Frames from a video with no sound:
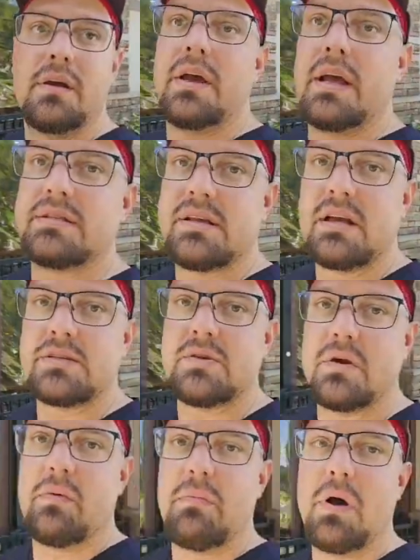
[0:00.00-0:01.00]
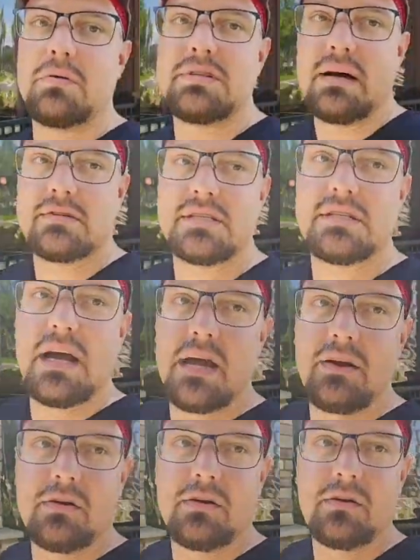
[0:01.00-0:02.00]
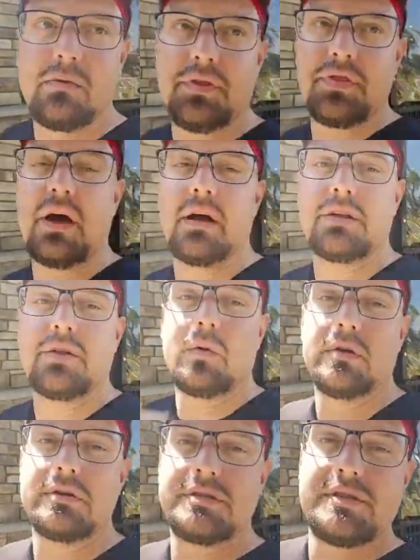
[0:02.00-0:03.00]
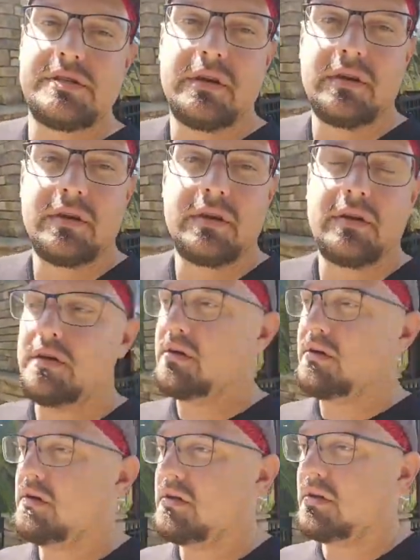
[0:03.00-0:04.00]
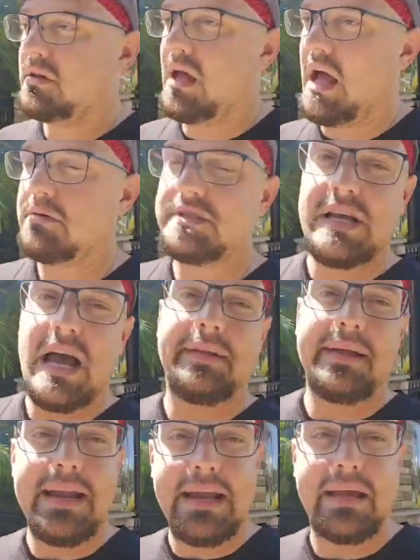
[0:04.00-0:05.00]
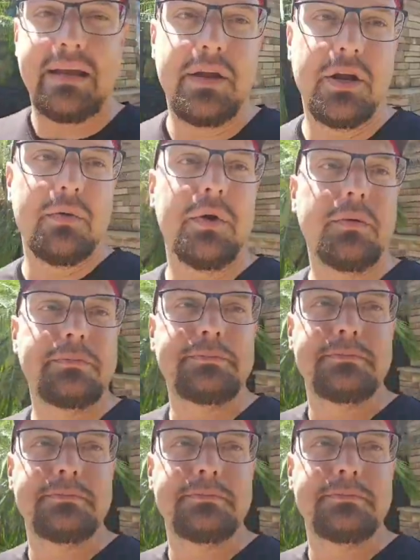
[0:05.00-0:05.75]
It's sort of a motel style with doors outside leading into your room.